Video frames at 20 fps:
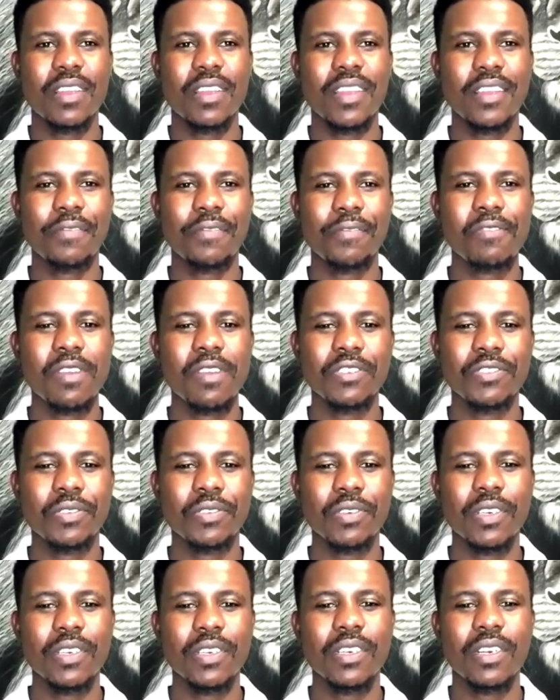If you
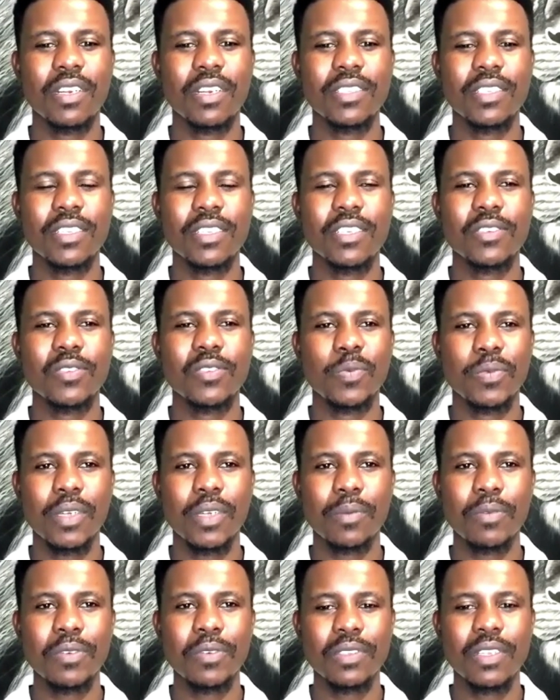enjoyed listening to
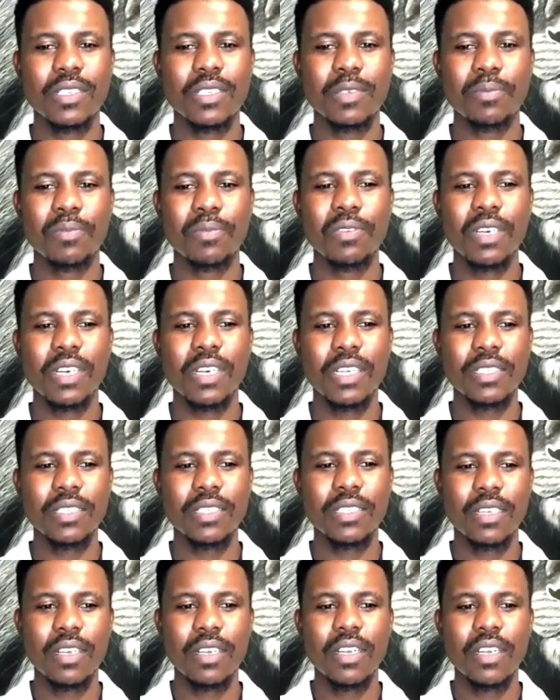Mtambo's Desk podcast,
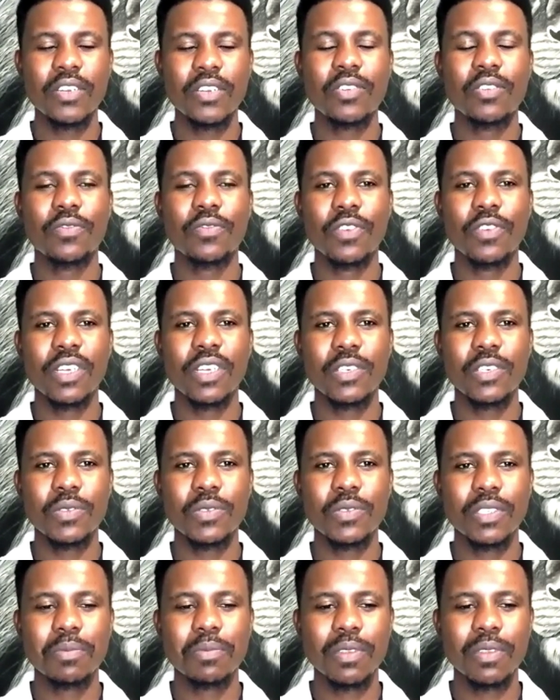don't forget to
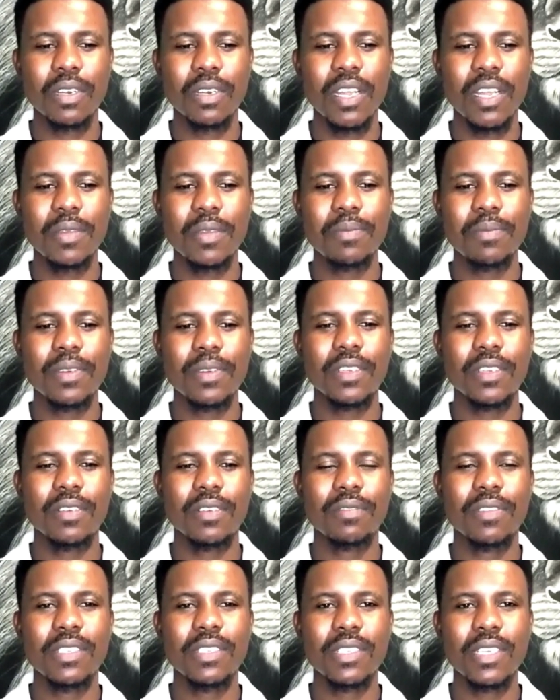subscribe,
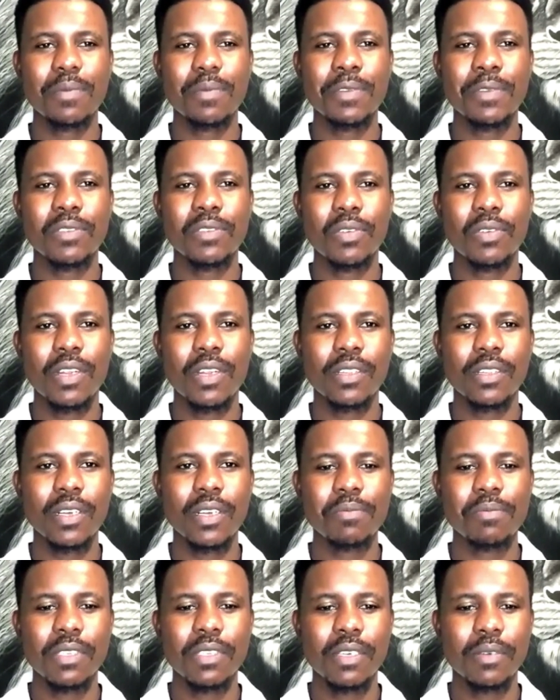give this episode a
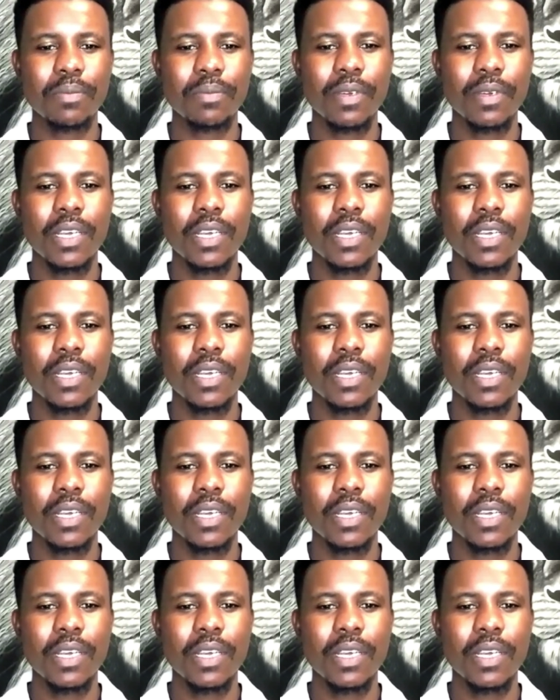thumbs up,